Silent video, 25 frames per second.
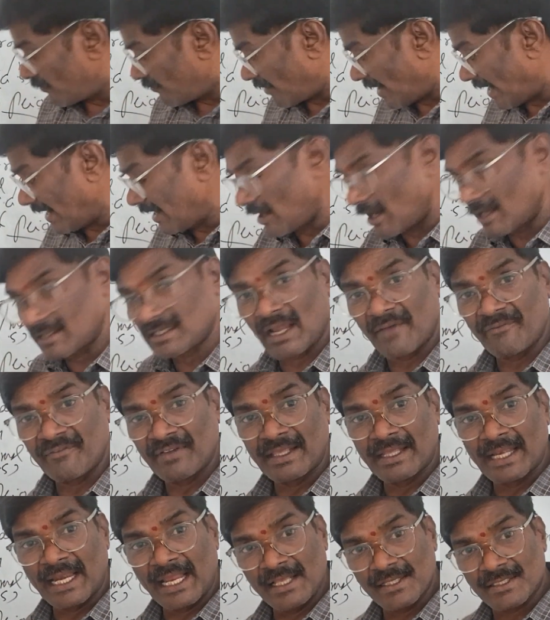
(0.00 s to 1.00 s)
Why lot of
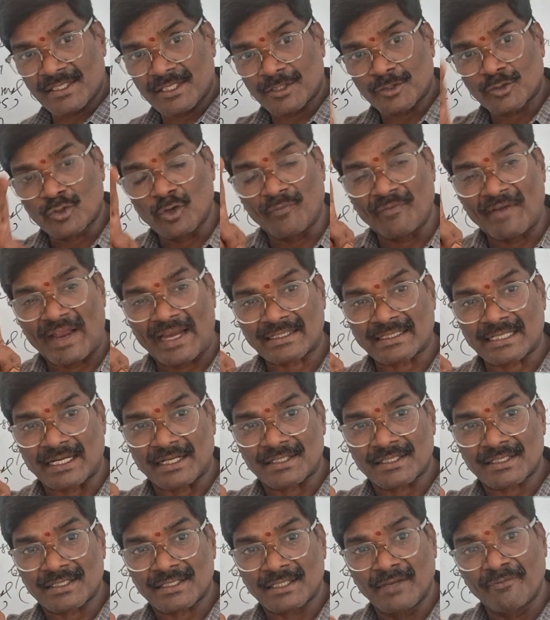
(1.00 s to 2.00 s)
increase? Two
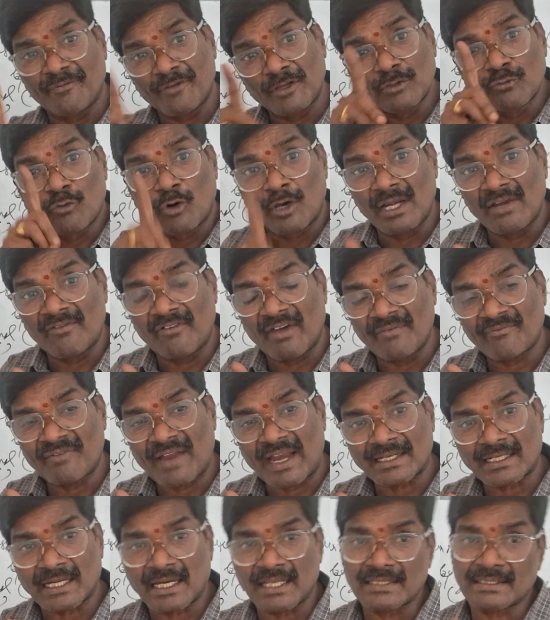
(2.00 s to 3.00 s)
factors. If only one
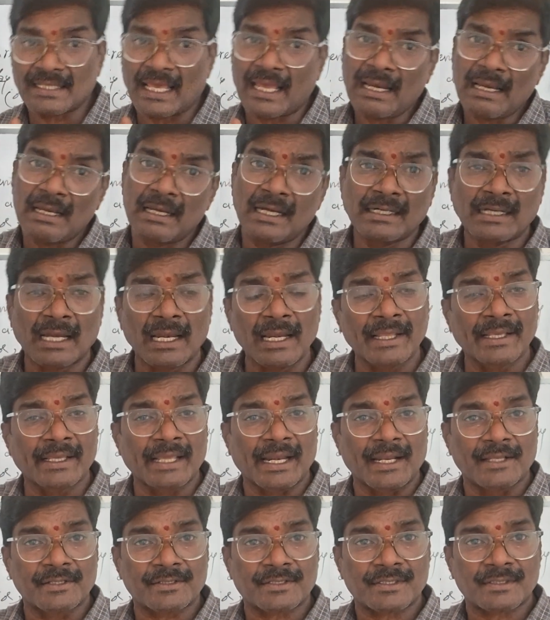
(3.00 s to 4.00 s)
factor is there, little
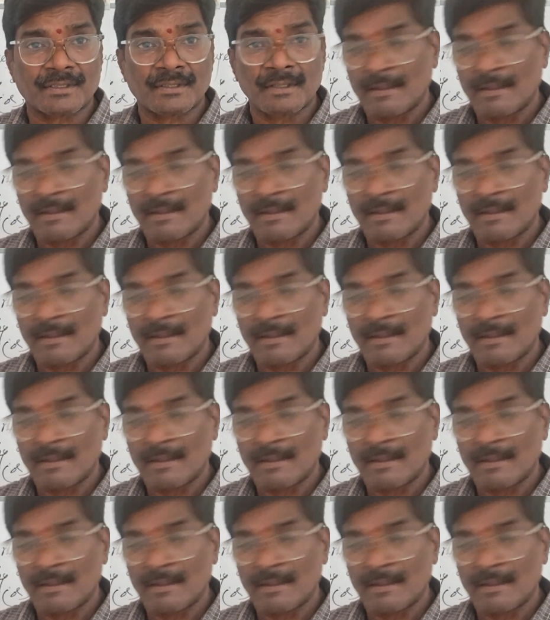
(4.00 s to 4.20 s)
increase.